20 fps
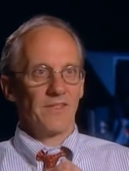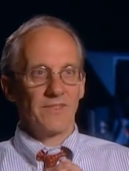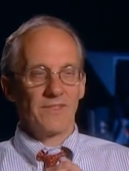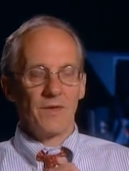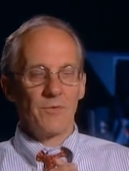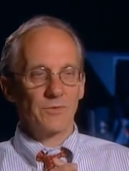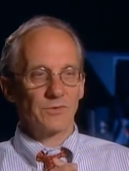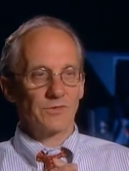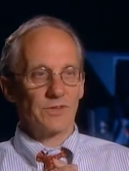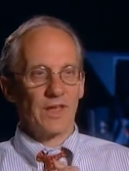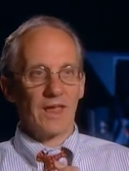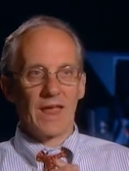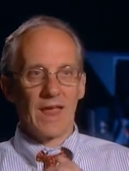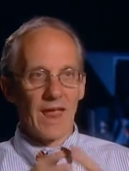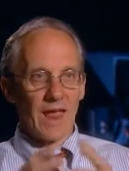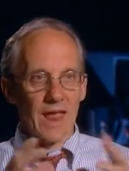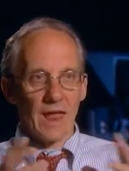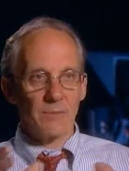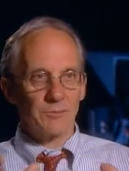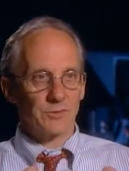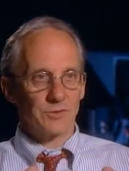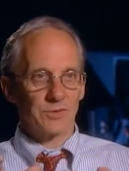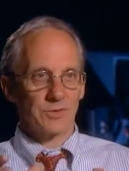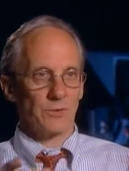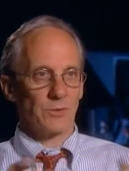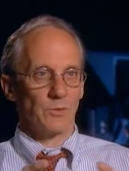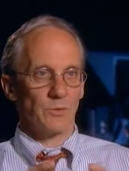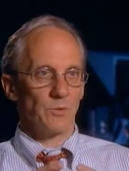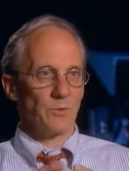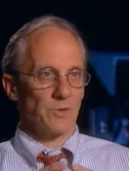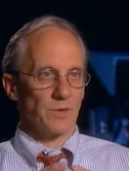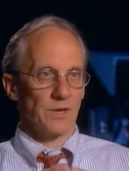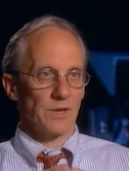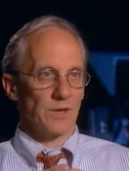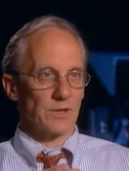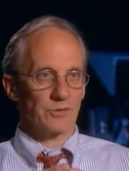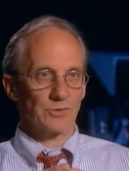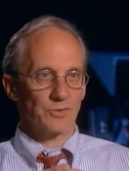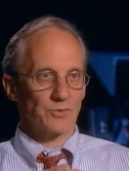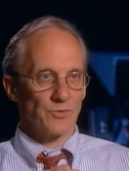that was absolutely
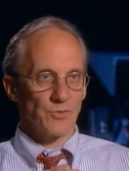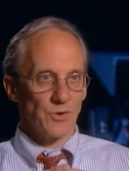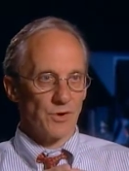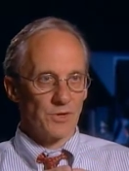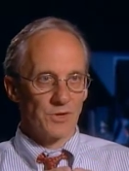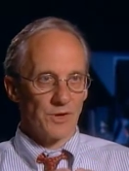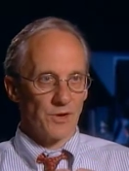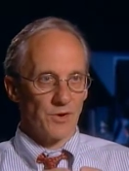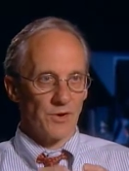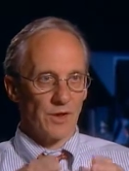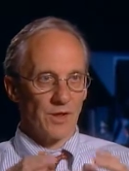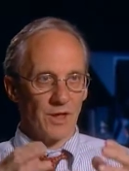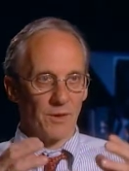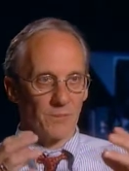extraordinary.